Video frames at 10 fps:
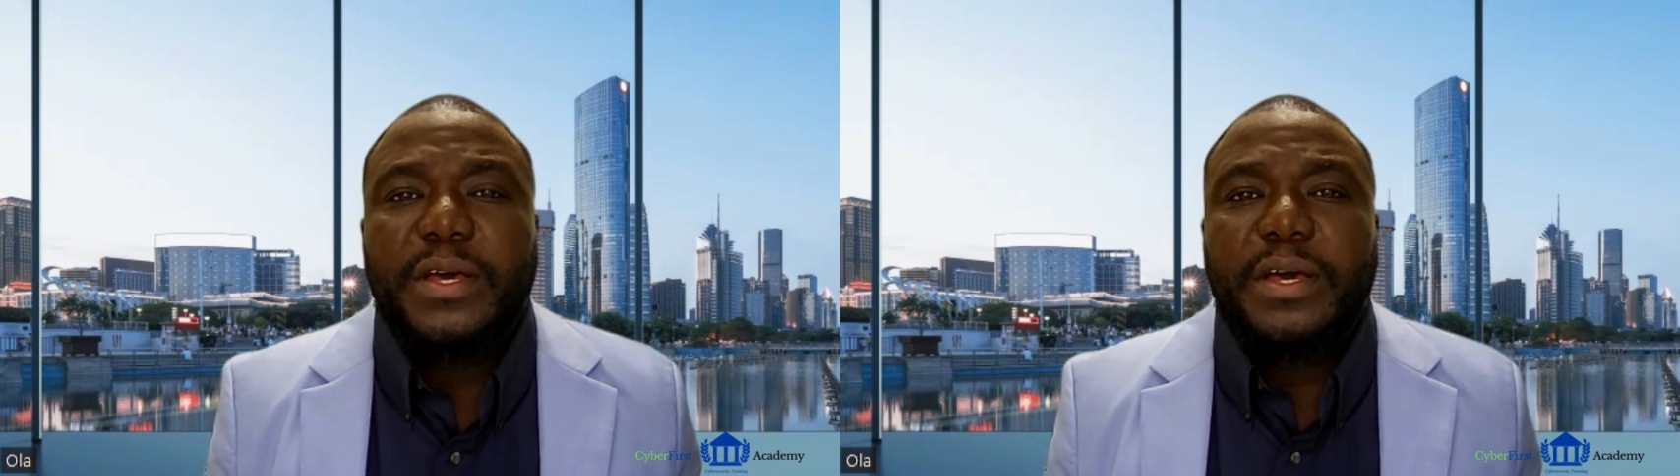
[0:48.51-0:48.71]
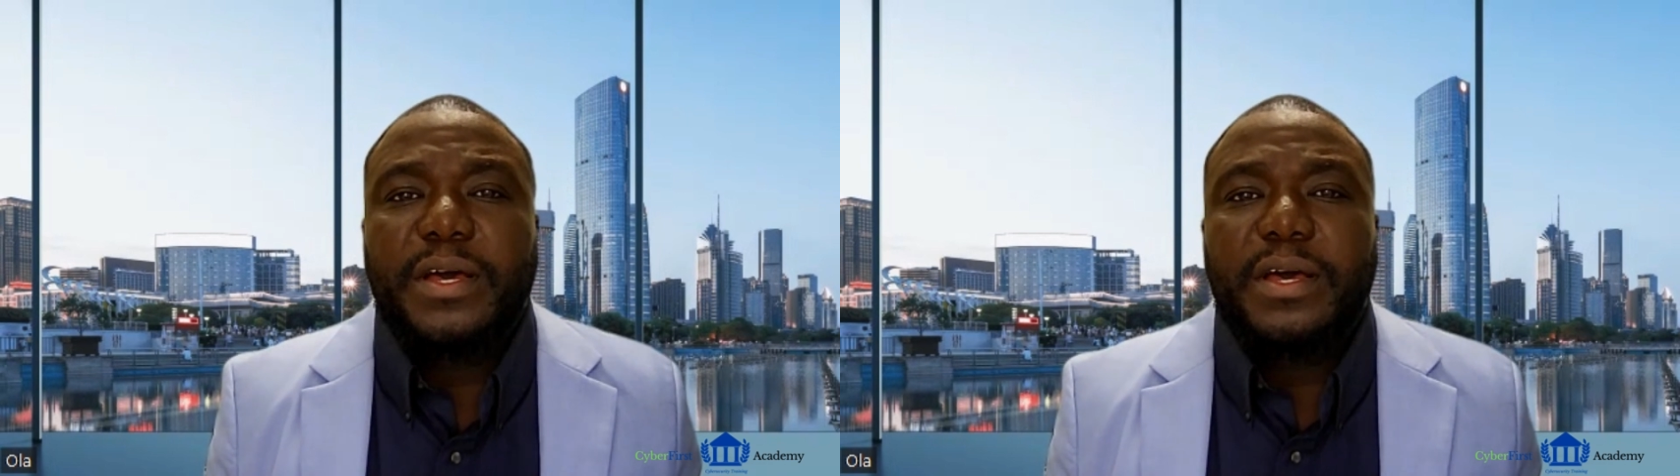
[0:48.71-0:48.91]

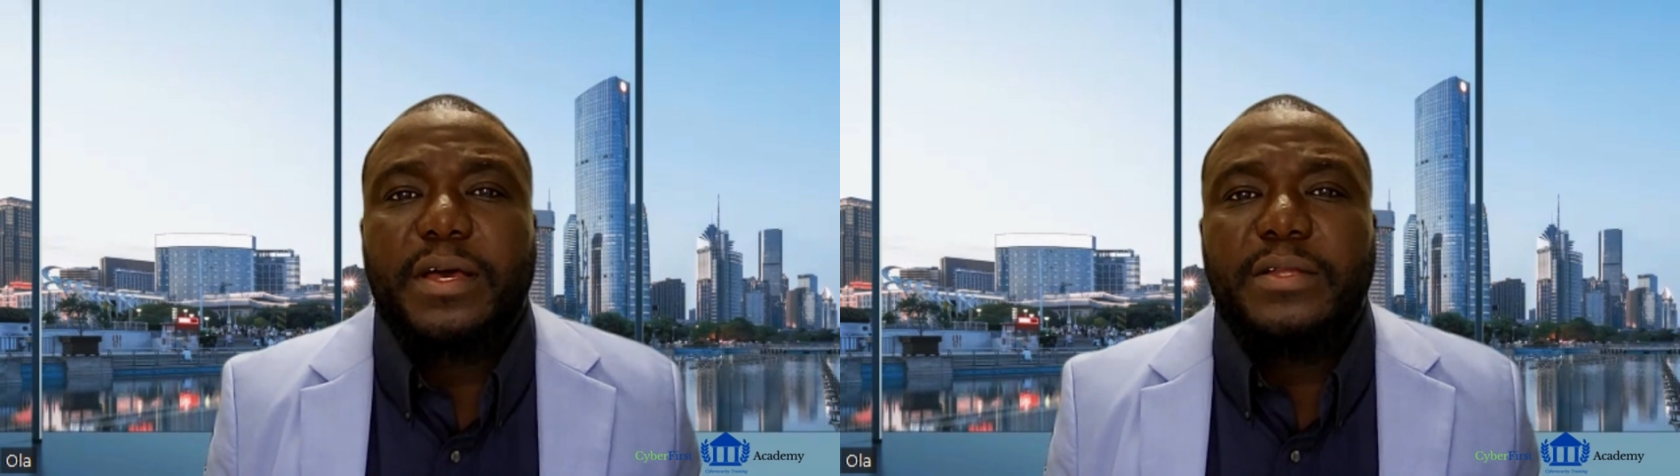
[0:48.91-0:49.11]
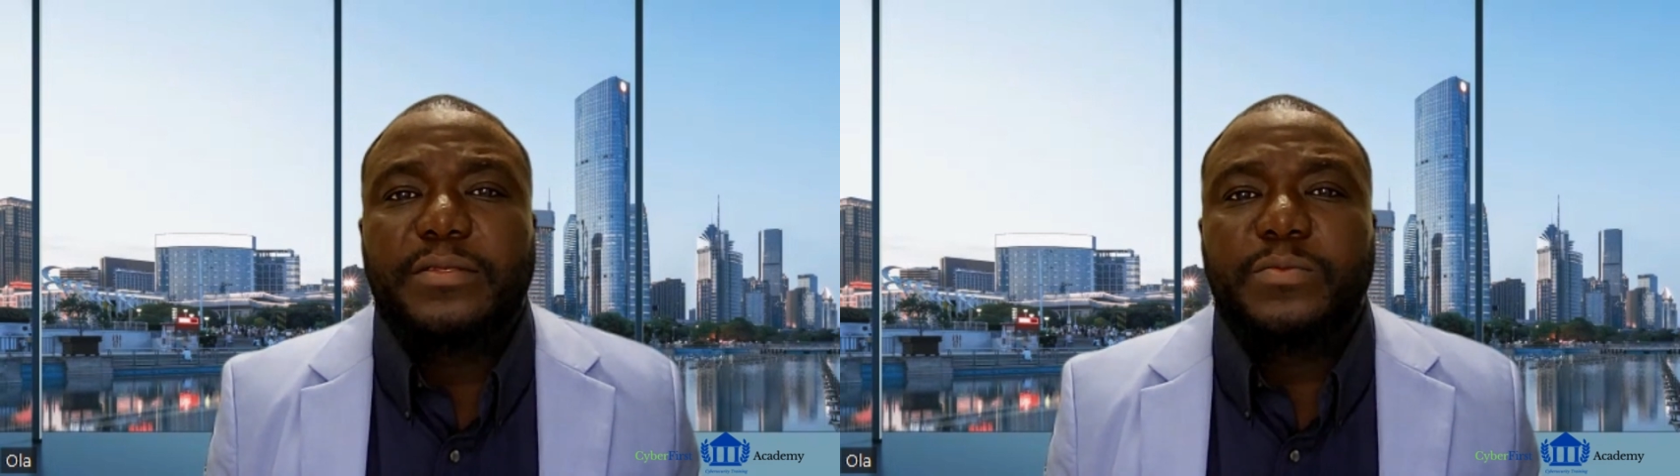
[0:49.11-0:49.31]

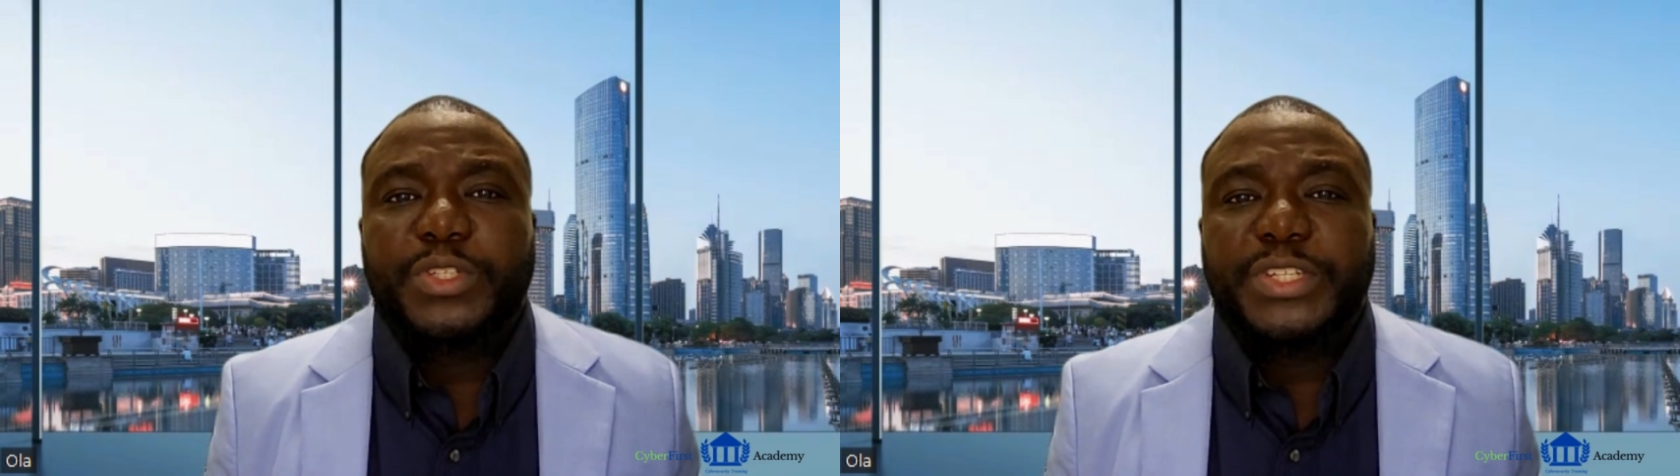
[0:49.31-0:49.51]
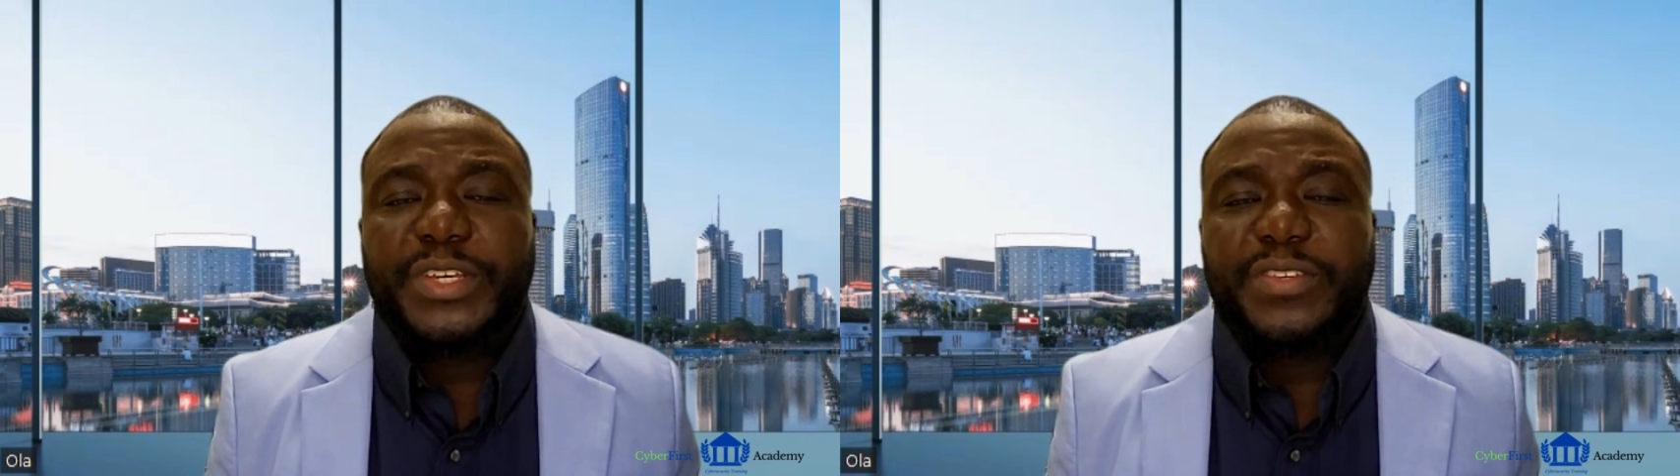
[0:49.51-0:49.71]
uh,
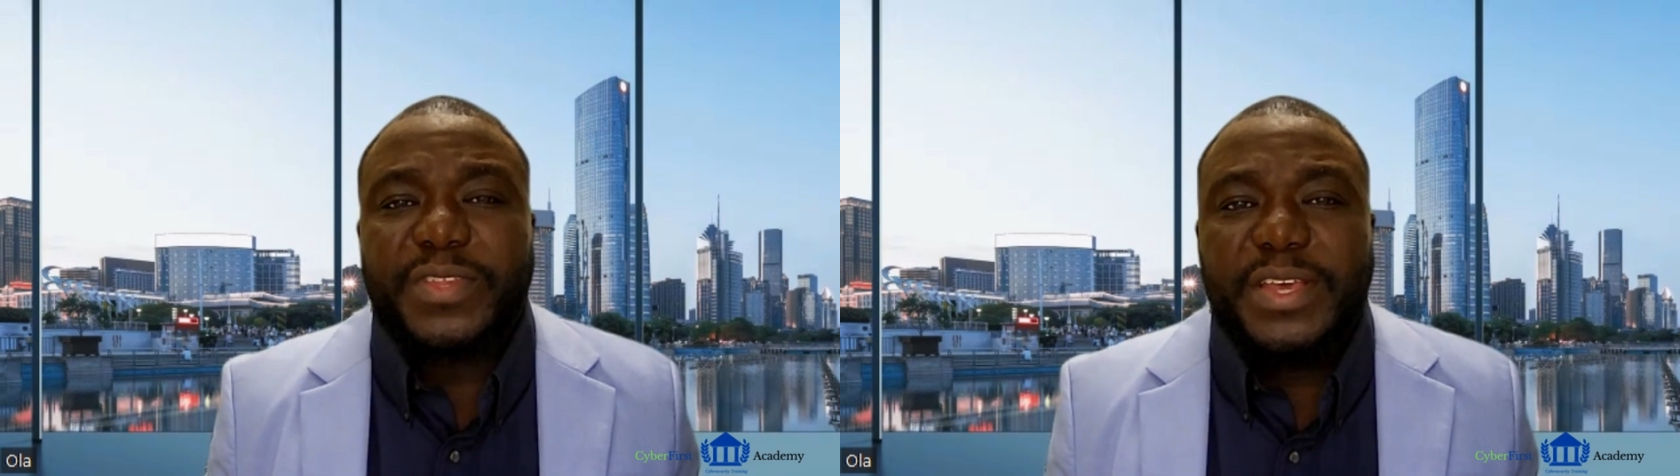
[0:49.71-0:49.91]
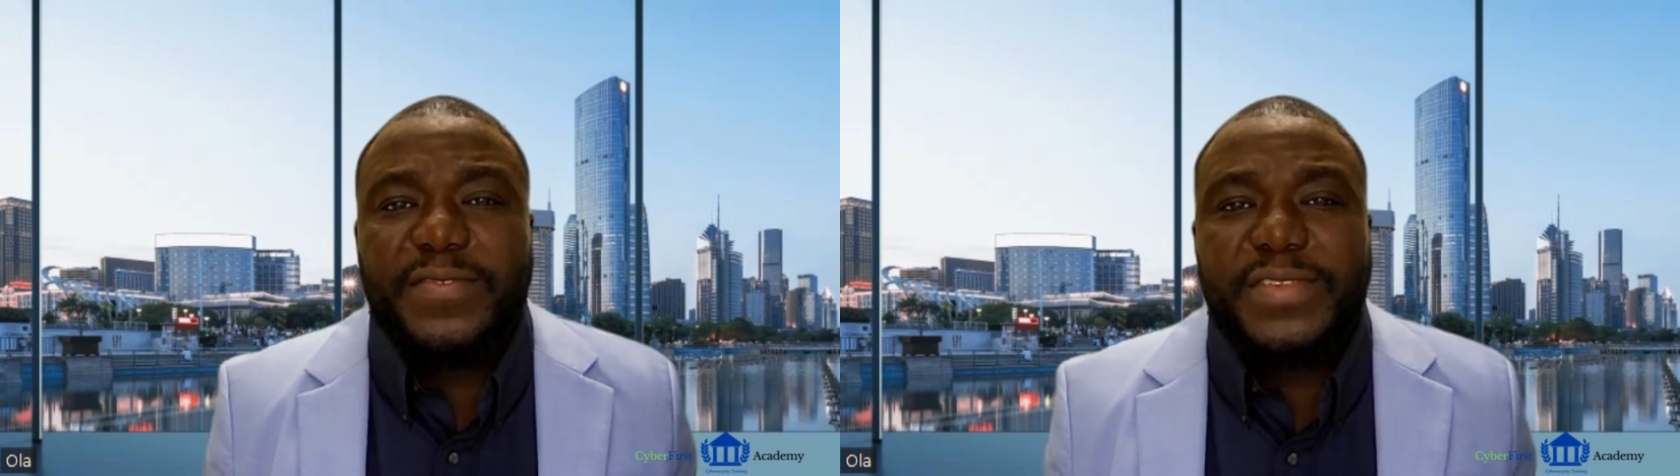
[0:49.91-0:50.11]
which is
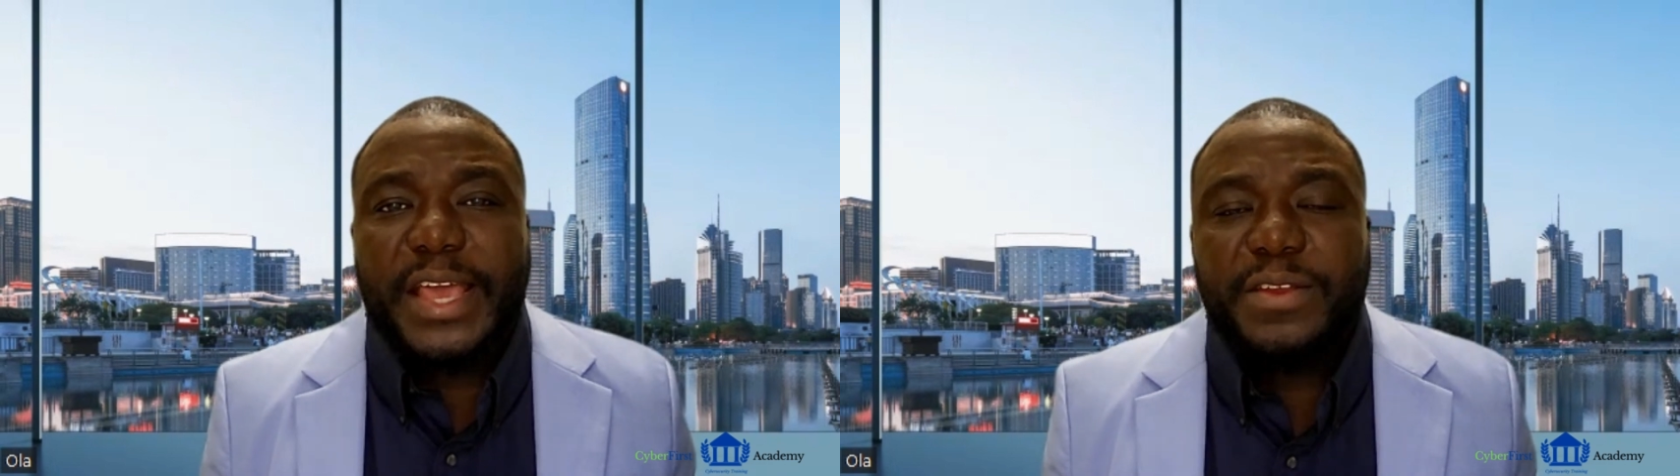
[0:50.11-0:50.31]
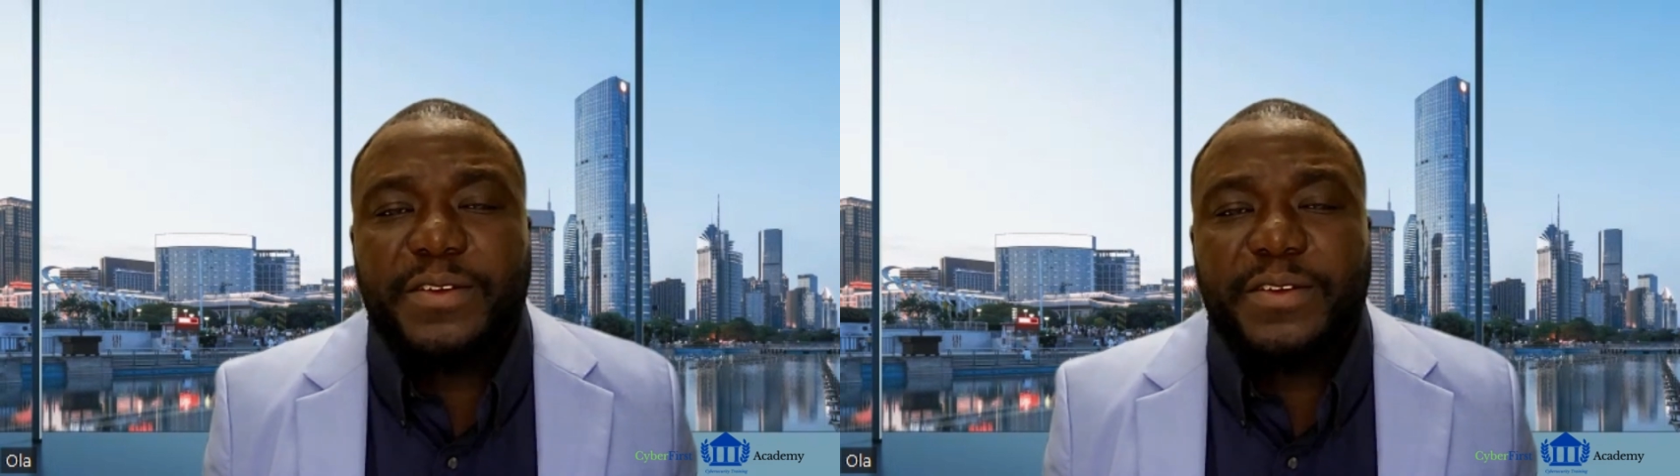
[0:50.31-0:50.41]
NIST